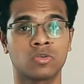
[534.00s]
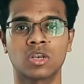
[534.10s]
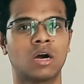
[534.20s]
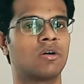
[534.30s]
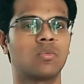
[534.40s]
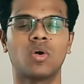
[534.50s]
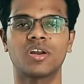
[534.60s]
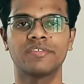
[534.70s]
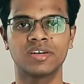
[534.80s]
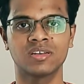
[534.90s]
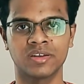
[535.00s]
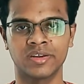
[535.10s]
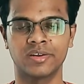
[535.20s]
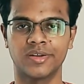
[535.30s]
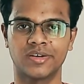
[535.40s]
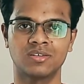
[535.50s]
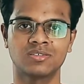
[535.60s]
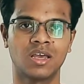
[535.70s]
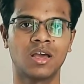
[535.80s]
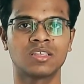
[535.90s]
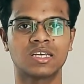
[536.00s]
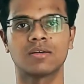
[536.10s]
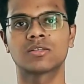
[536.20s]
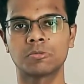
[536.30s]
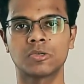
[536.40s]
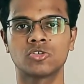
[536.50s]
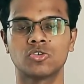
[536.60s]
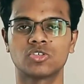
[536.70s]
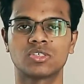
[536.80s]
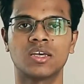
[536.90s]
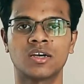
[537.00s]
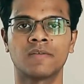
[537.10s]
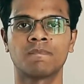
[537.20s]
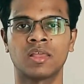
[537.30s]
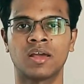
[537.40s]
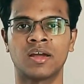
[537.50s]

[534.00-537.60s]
to cloud, whatever it is, JavaScript is used there.